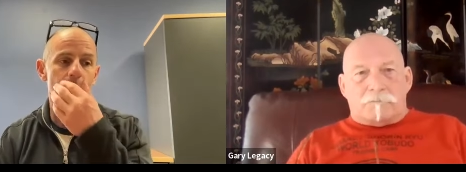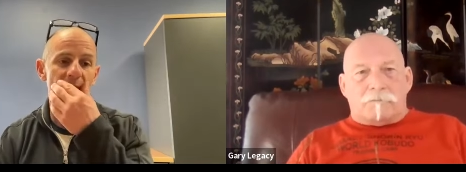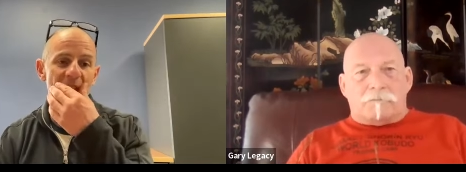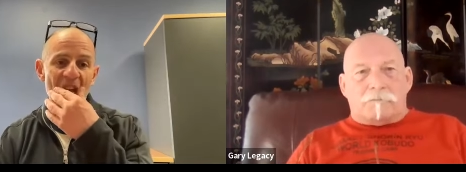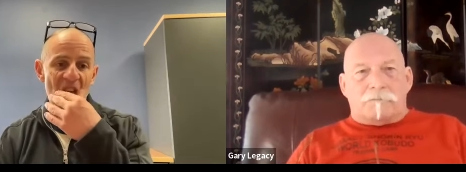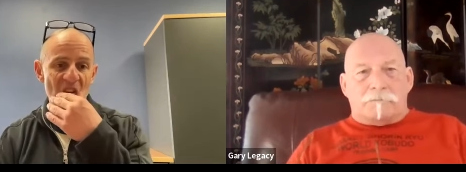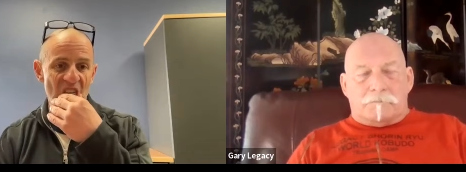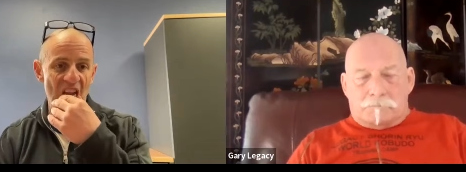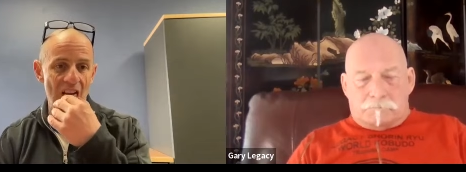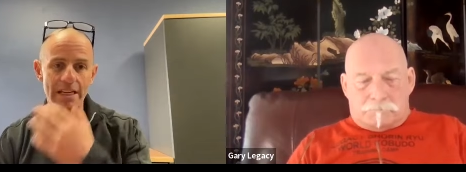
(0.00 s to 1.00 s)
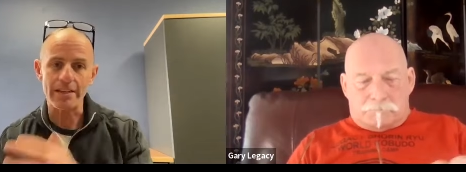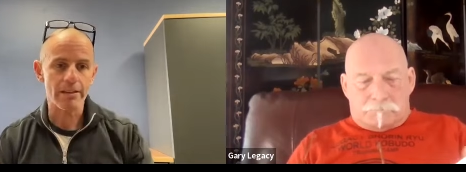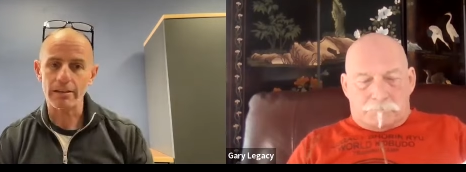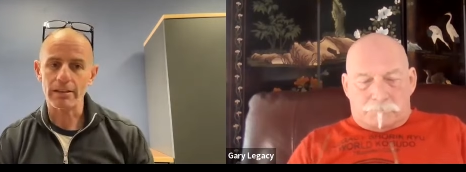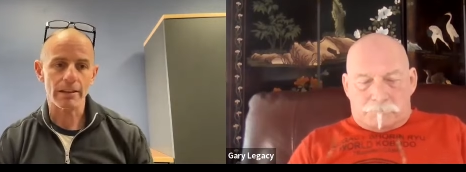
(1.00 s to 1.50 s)
Speaker 1: belt that you said,
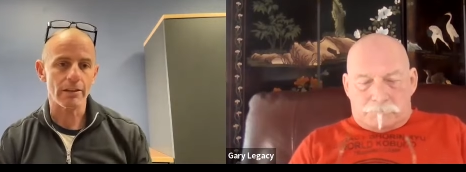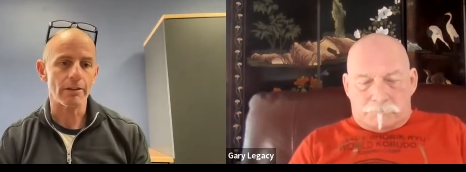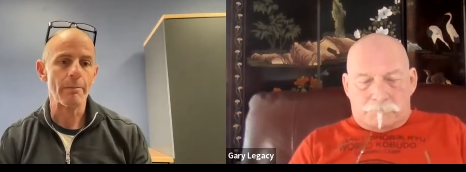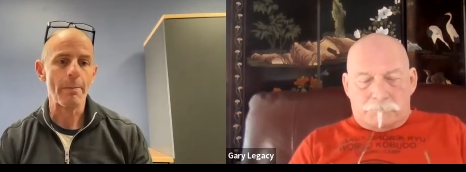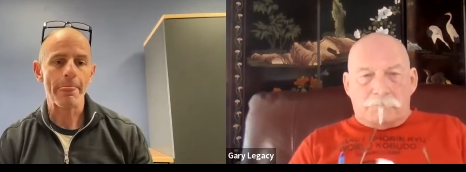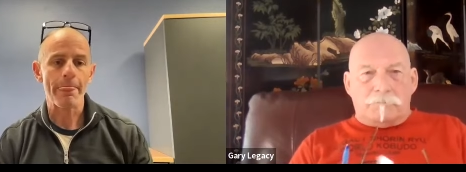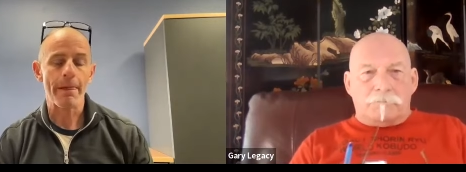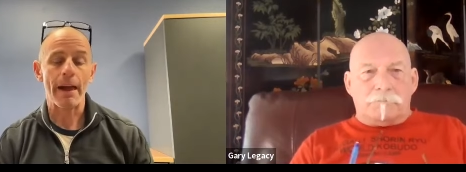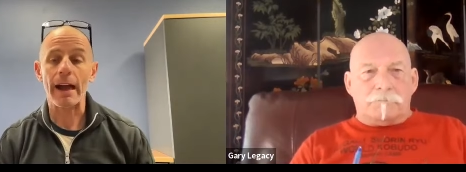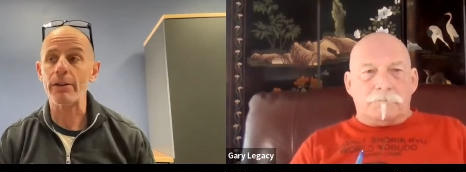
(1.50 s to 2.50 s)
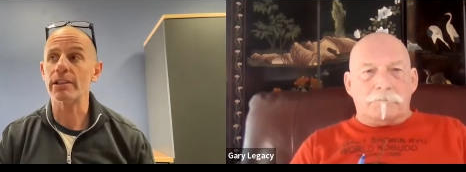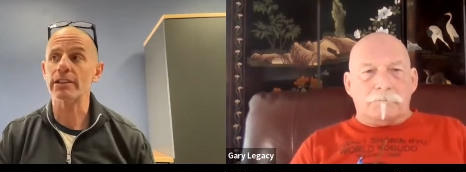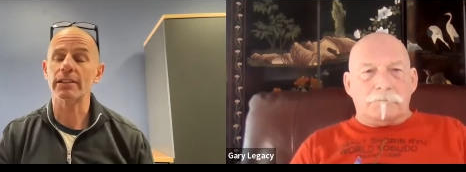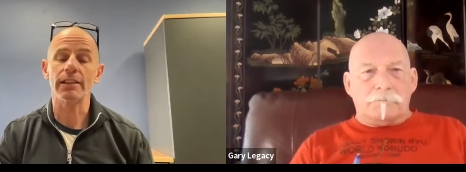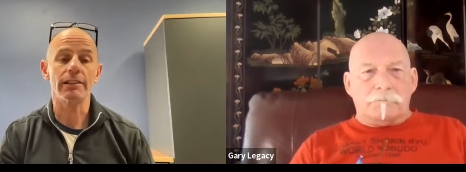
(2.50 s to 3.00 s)
you know, I
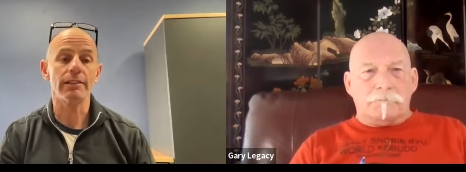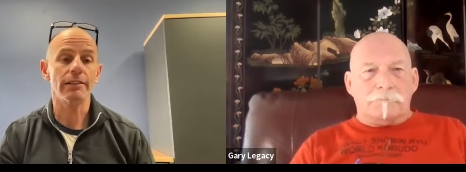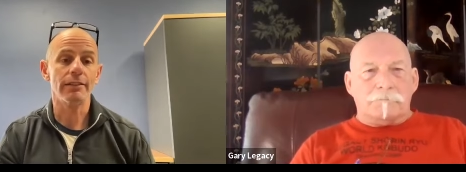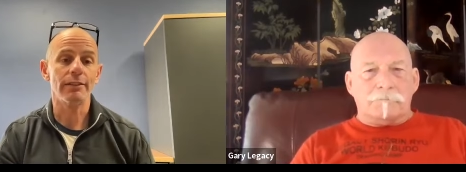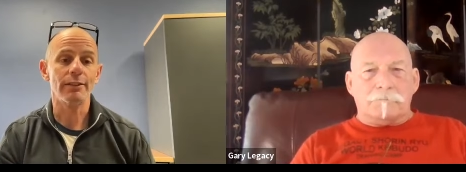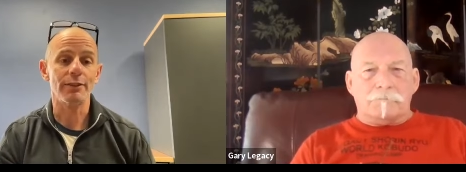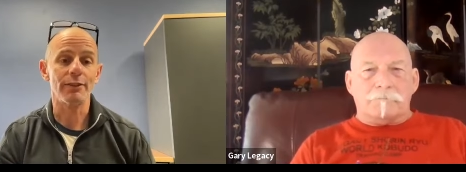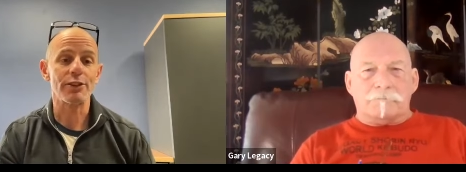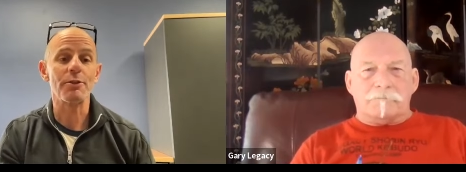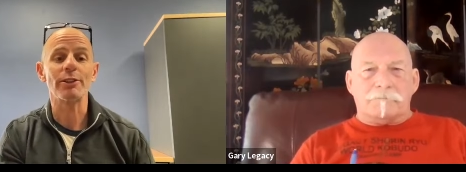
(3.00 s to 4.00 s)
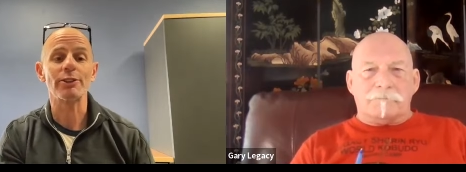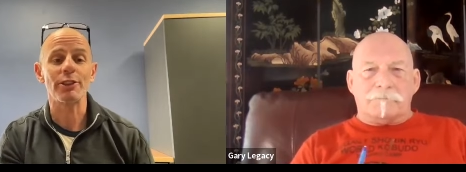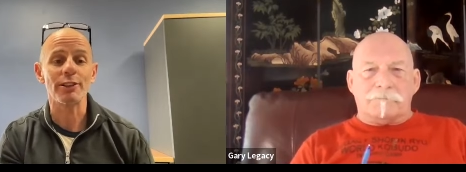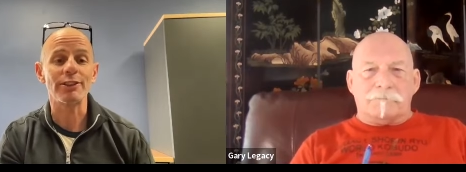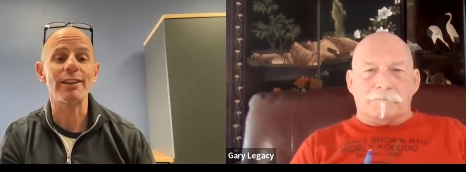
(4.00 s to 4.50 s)
went to the University of
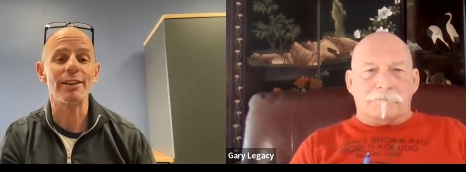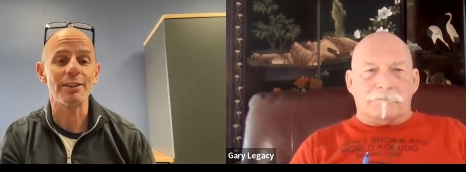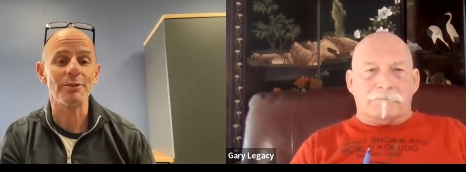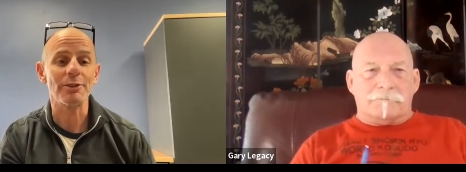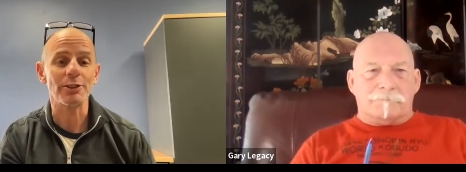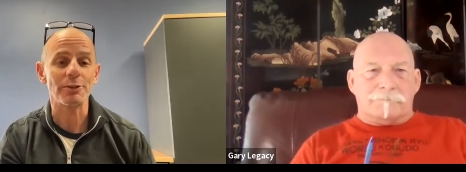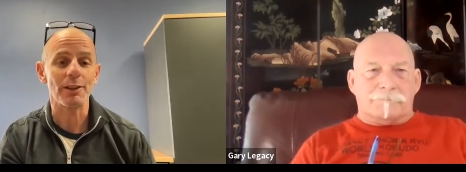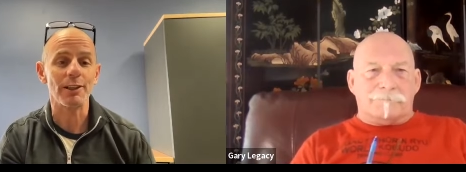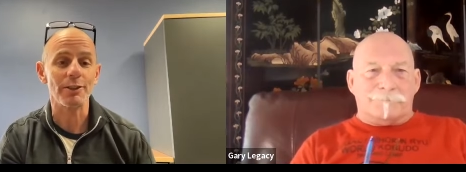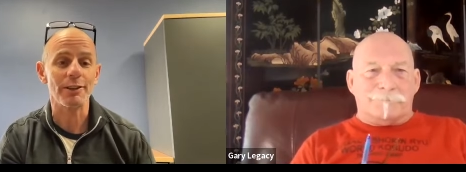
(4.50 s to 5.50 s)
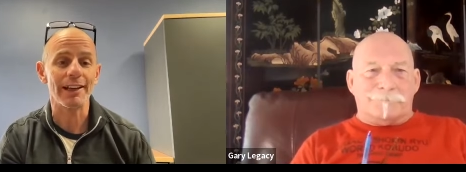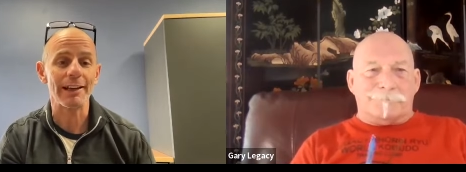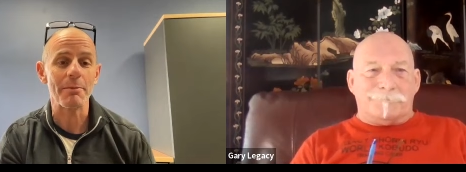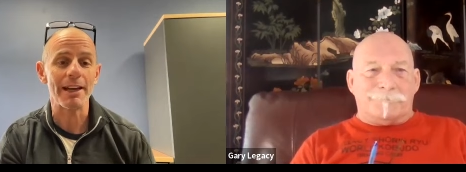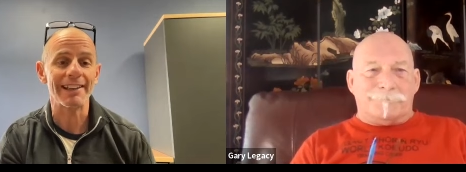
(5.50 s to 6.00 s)
Western Ontario, which is where you and
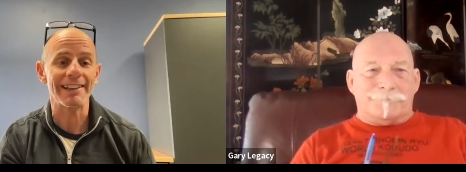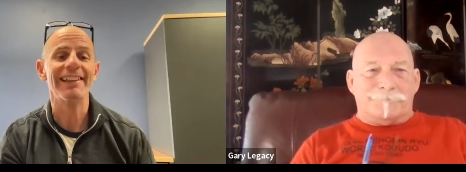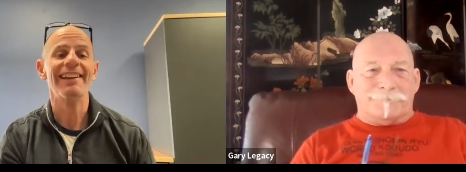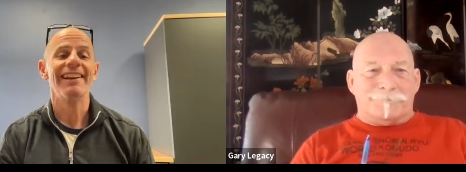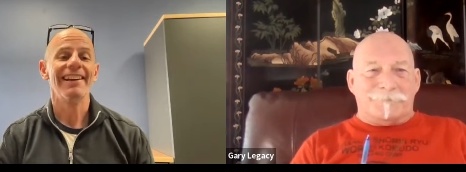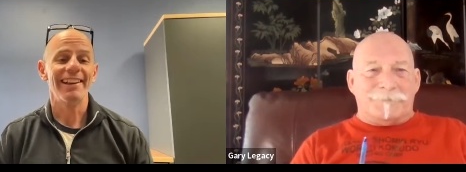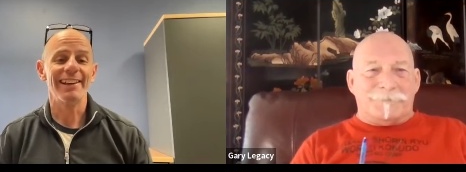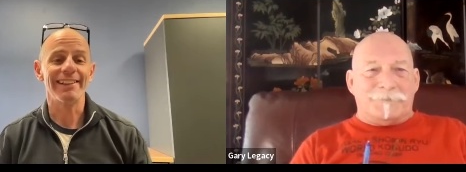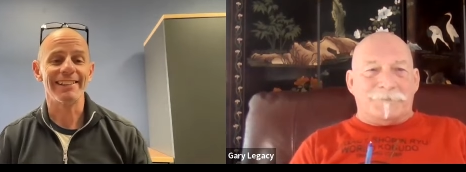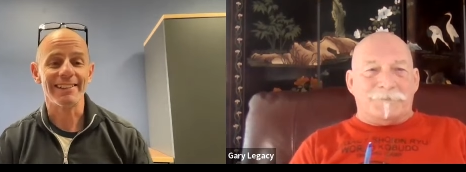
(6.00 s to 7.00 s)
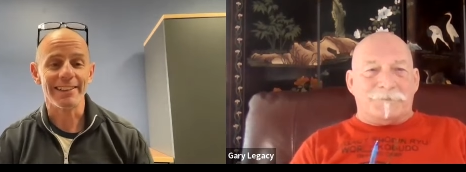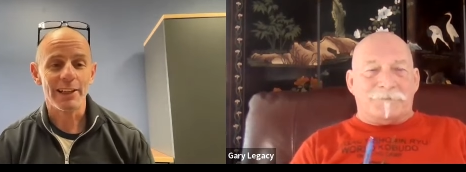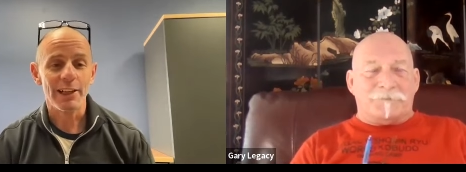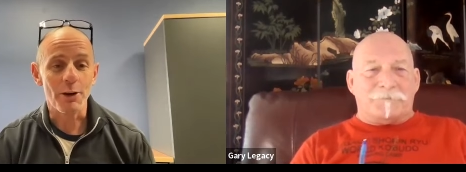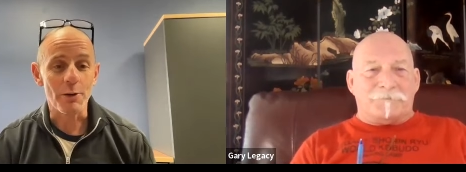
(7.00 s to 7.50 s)
I met, and
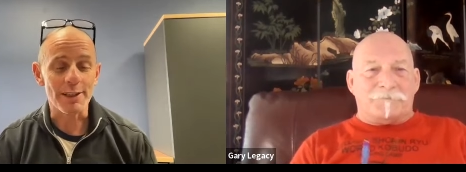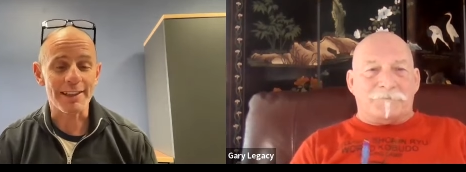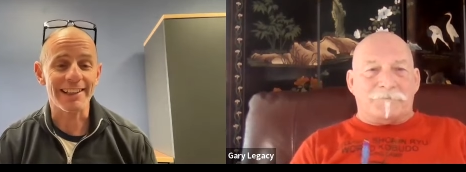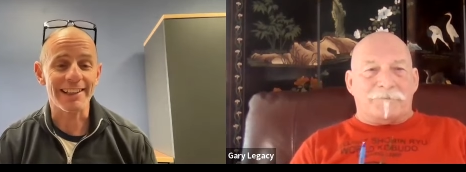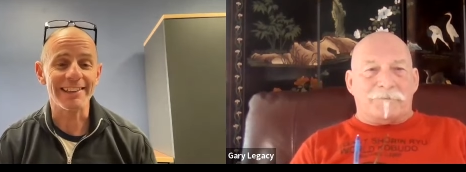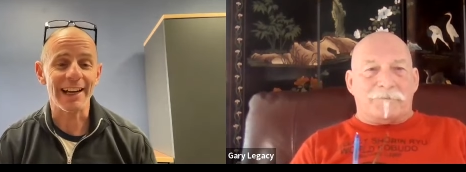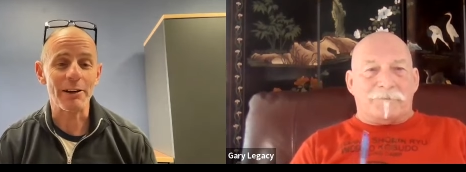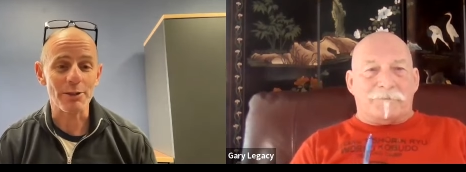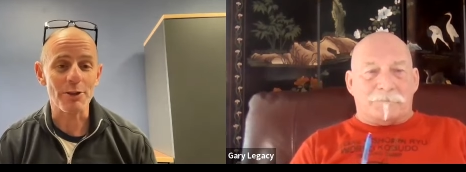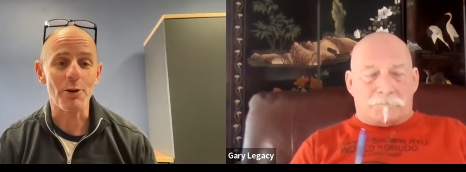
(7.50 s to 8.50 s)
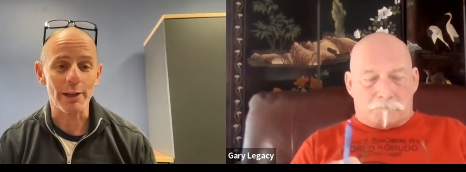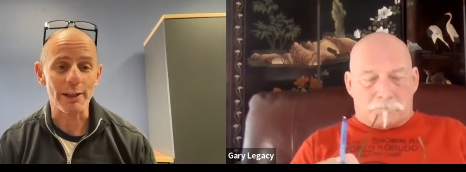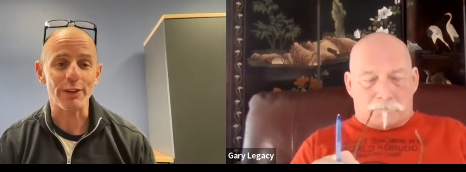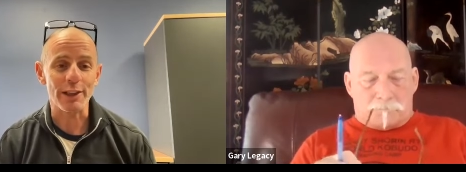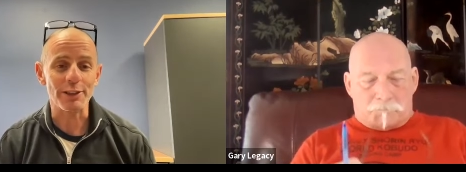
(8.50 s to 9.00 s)
coincidentally, I was
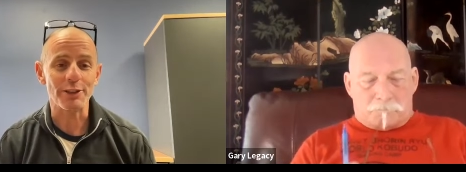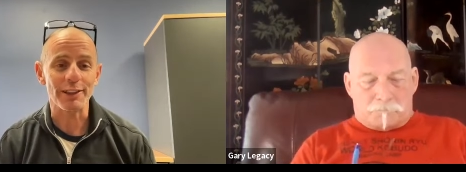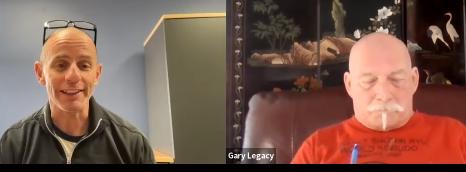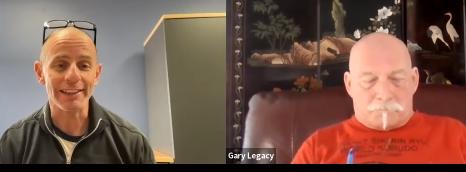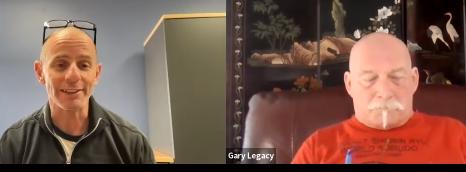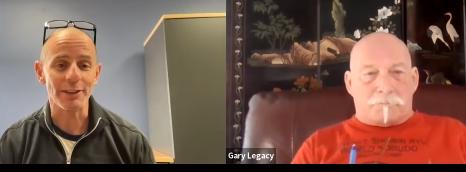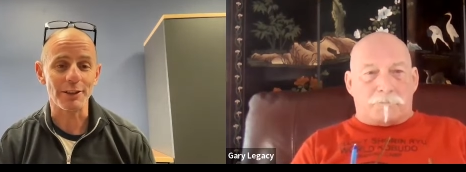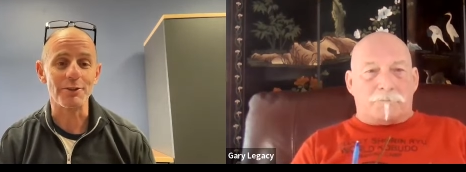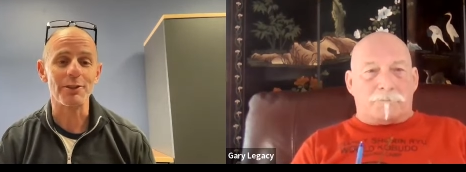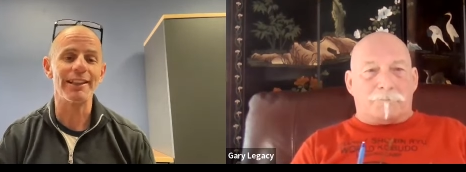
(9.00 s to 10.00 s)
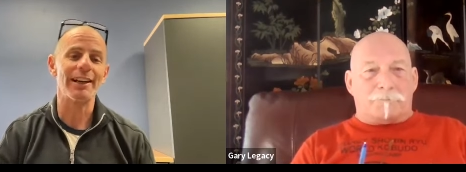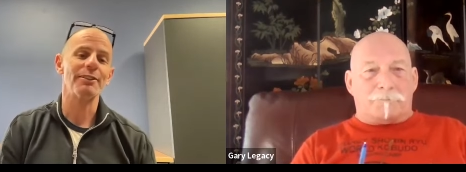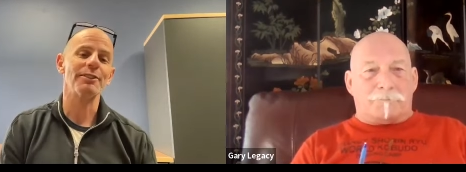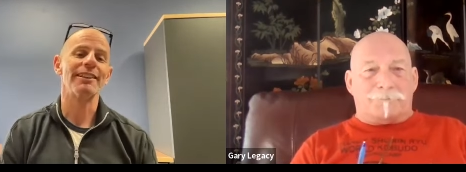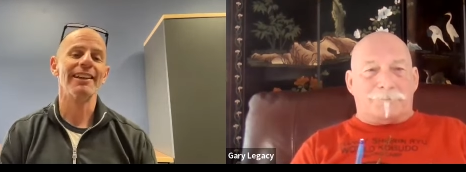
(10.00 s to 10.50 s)
going for history. That's the degree I
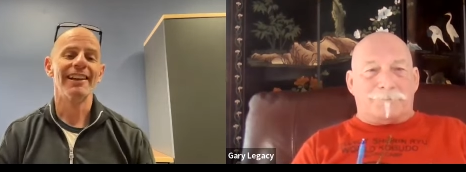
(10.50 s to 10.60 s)
was,